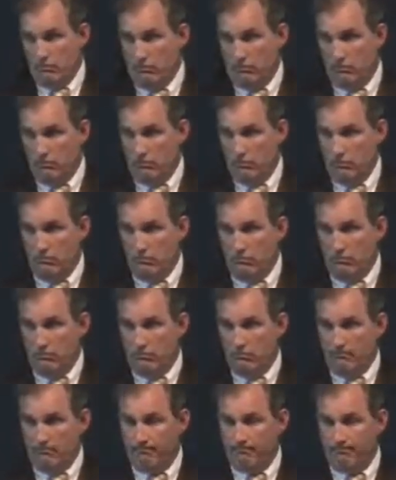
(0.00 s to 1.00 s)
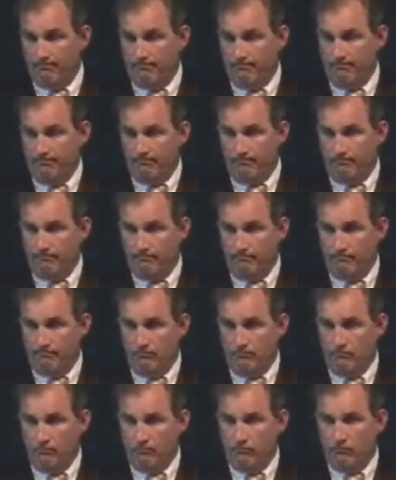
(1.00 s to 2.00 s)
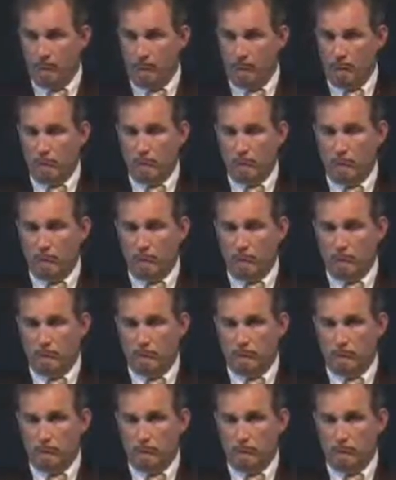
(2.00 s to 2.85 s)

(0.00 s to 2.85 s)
Nothing is said.